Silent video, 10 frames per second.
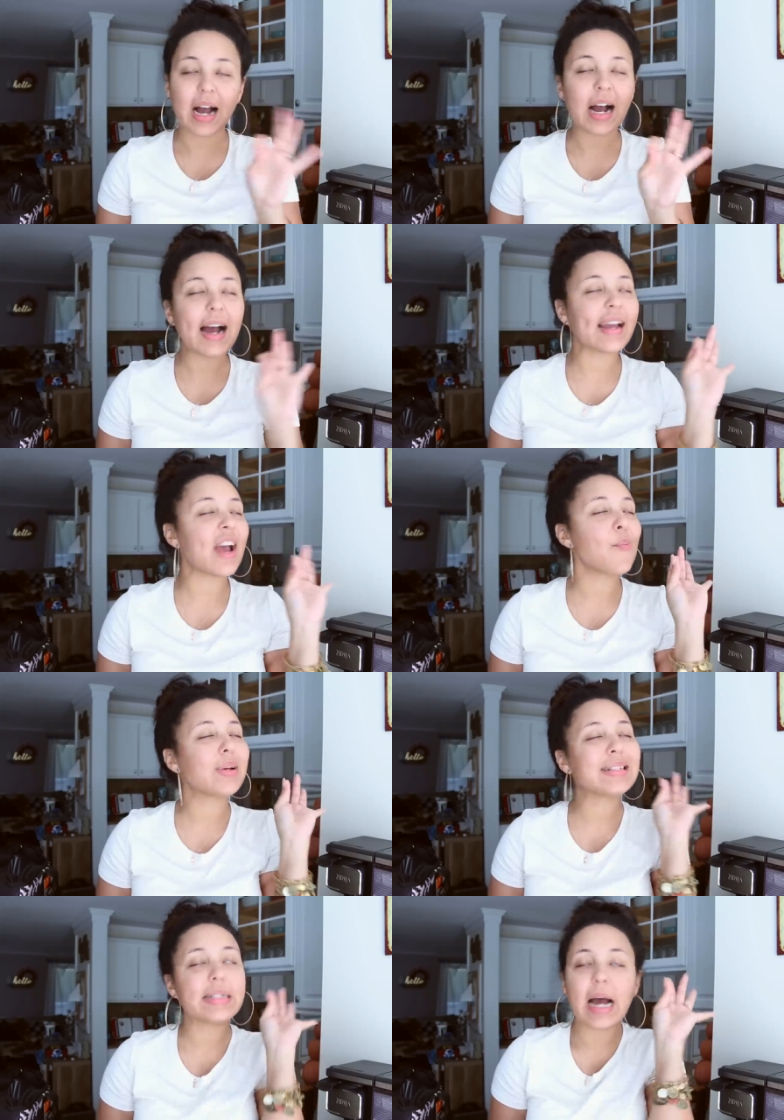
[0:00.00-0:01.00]
I have
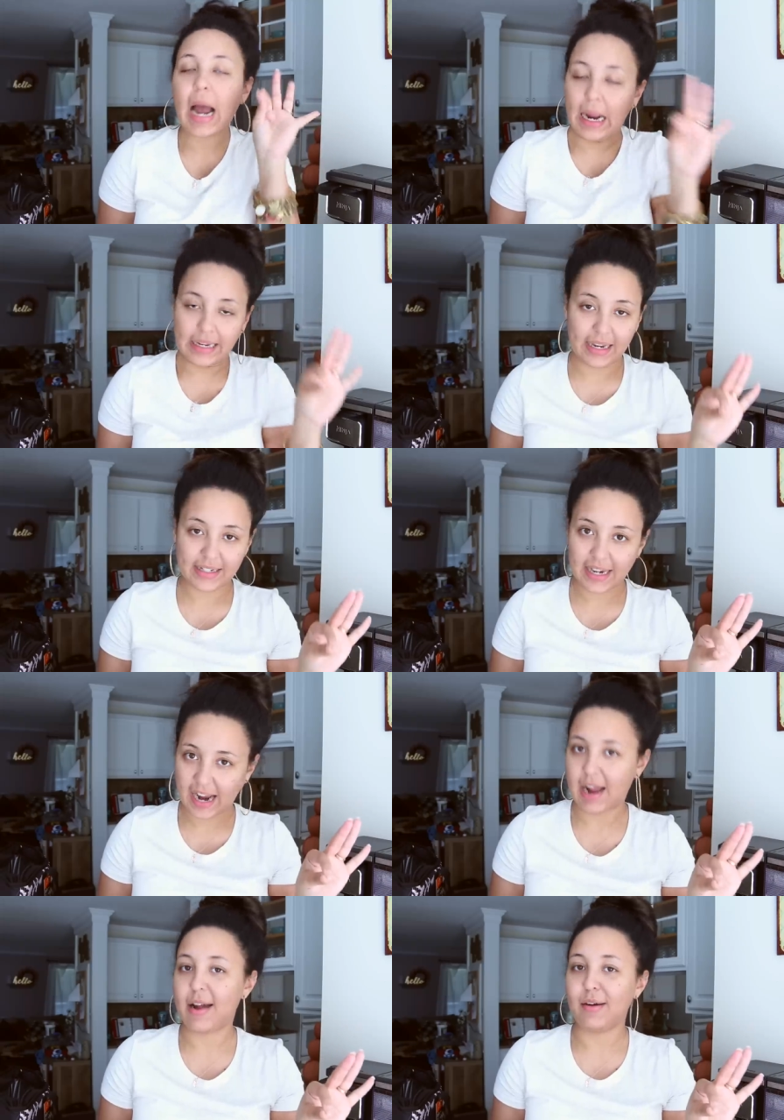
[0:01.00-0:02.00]
been dying to
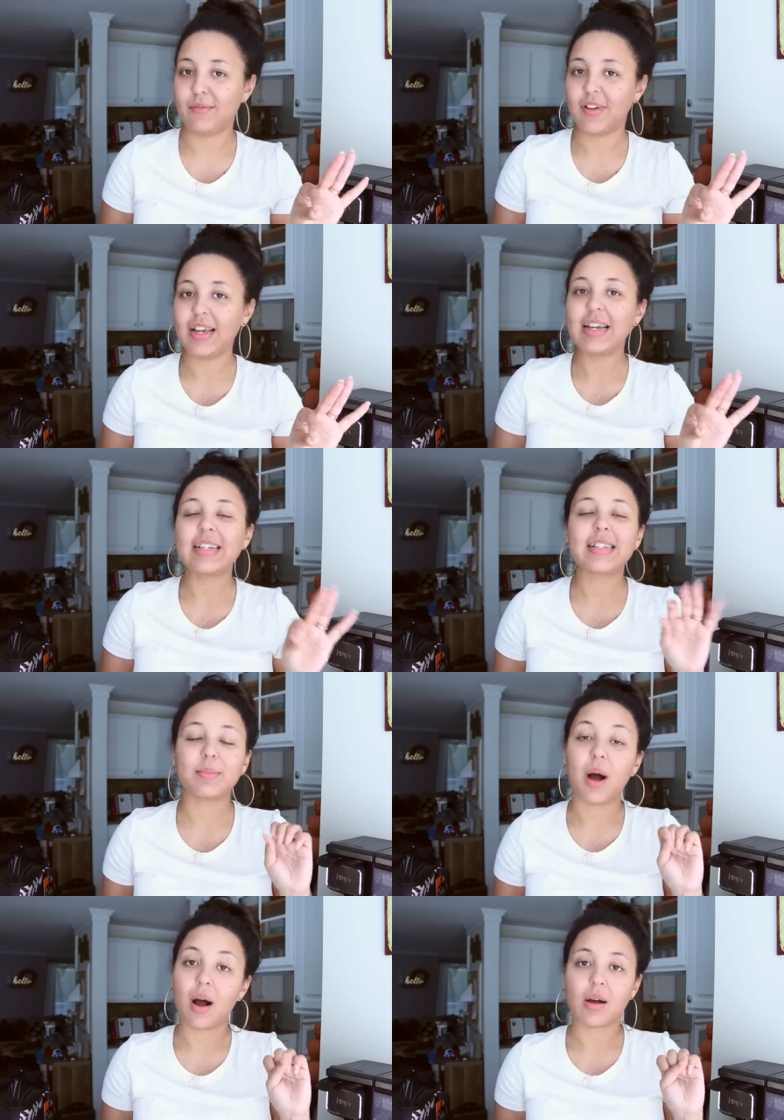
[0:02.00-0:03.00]
have
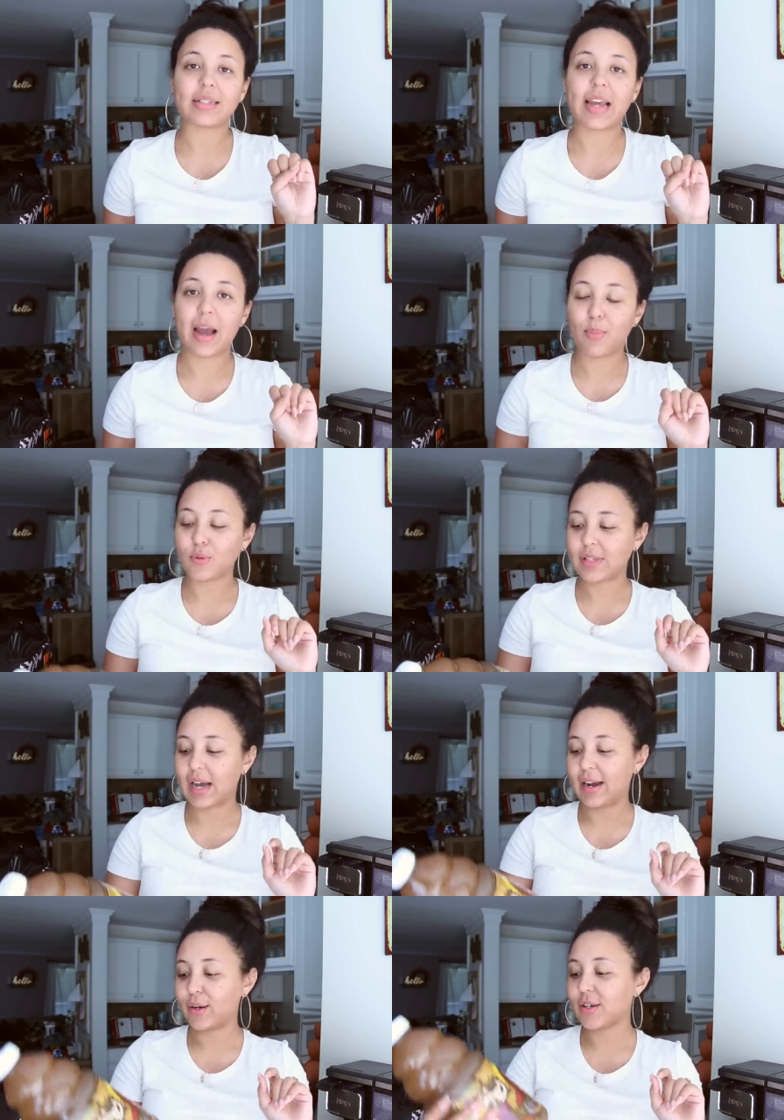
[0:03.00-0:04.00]
some hot apple
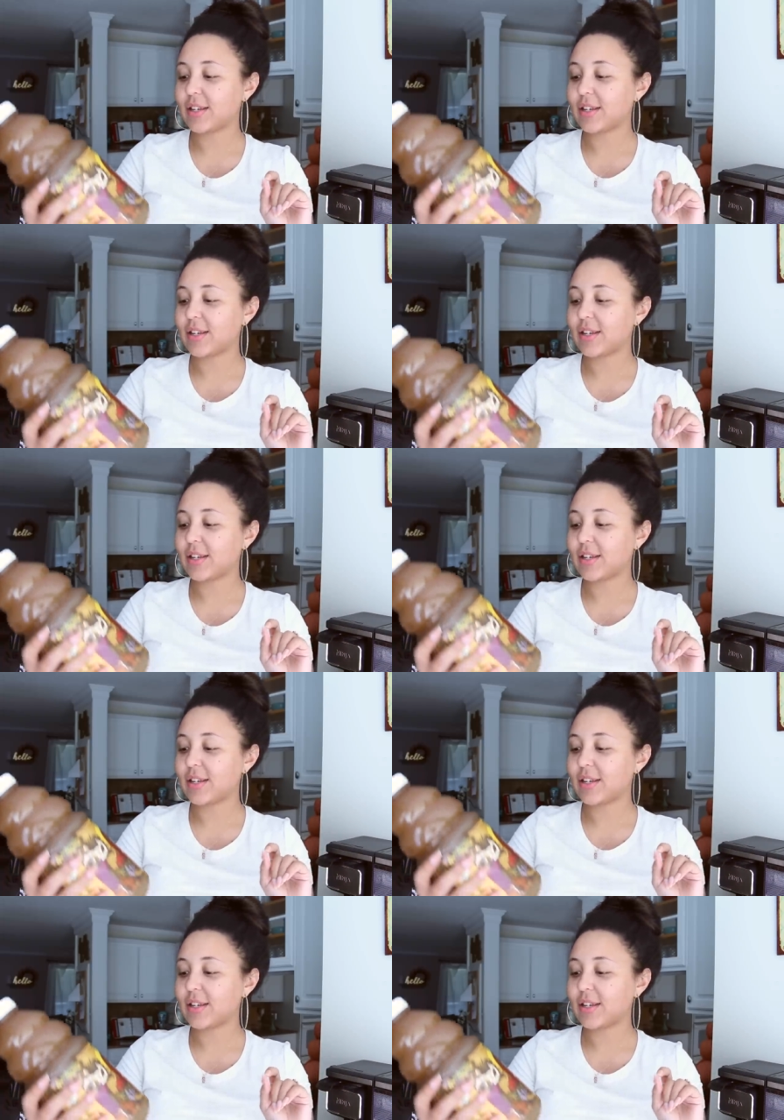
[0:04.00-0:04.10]
cider.